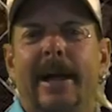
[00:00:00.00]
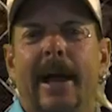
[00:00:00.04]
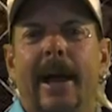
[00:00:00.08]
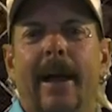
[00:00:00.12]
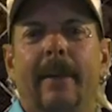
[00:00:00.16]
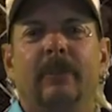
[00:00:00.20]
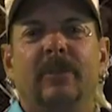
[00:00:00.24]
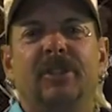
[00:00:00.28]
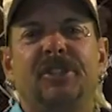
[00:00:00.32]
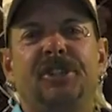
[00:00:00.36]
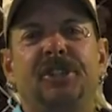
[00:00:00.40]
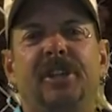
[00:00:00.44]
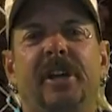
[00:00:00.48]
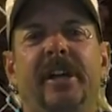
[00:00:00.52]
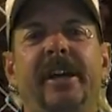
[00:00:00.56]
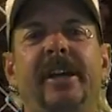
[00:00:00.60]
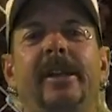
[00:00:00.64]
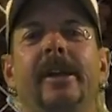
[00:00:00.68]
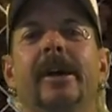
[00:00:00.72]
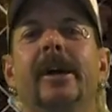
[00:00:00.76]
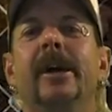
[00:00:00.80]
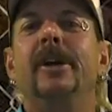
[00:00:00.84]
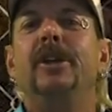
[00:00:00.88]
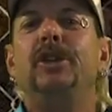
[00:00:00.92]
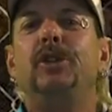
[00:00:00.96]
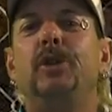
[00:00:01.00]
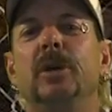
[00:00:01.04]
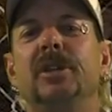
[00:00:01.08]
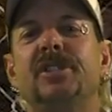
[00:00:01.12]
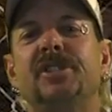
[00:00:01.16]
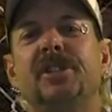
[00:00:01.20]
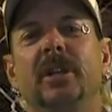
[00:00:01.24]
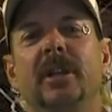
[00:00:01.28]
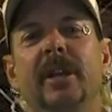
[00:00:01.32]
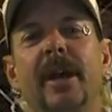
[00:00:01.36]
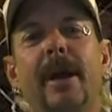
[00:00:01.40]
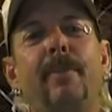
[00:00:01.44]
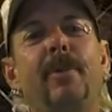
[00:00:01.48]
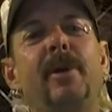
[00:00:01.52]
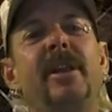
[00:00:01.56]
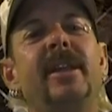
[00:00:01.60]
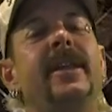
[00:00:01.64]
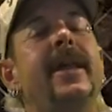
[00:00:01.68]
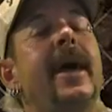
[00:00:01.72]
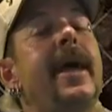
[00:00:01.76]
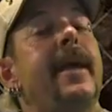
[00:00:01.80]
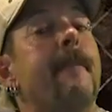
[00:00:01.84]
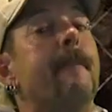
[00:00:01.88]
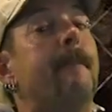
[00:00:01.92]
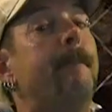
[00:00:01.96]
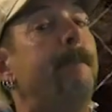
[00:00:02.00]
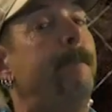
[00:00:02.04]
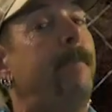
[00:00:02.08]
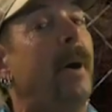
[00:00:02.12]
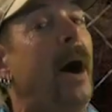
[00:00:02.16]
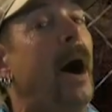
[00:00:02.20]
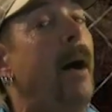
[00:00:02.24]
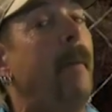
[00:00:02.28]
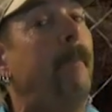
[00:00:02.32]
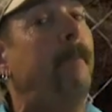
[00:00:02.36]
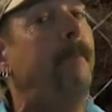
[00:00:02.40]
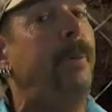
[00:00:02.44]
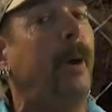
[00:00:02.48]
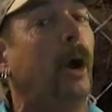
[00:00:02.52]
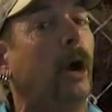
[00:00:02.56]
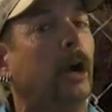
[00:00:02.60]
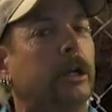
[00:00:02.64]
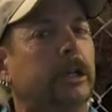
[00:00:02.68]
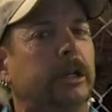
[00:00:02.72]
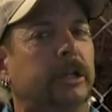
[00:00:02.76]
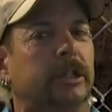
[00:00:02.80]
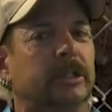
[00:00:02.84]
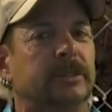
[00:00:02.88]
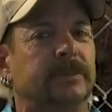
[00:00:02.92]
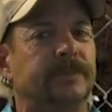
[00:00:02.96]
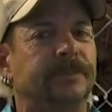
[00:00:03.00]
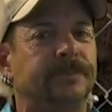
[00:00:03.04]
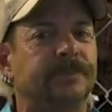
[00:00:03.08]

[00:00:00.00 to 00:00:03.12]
time machine to a celebrity named Bob Barker.